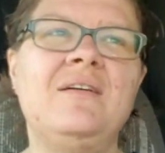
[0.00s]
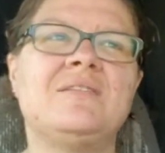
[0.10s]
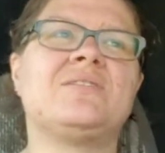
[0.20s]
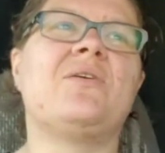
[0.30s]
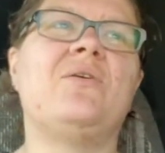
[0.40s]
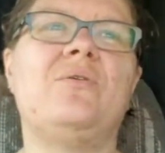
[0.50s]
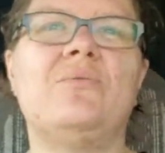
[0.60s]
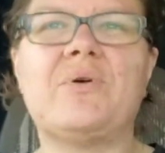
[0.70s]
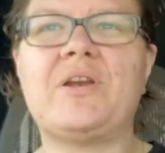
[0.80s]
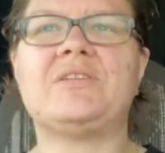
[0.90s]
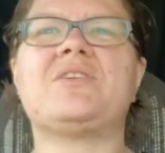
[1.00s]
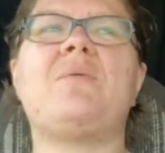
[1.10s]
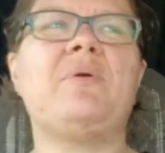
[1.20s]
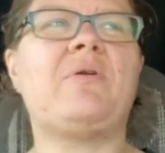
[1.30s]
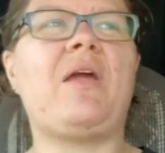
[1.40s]
So we're going to
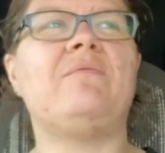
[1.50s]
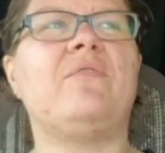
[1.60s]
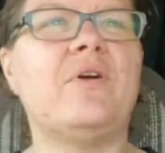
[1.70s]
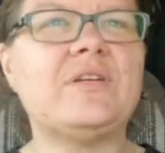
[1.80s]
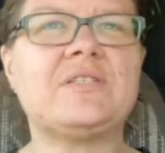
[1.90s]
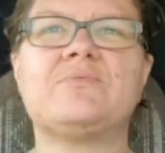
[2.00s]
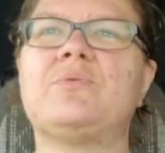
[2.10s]
stop in Grand Forks,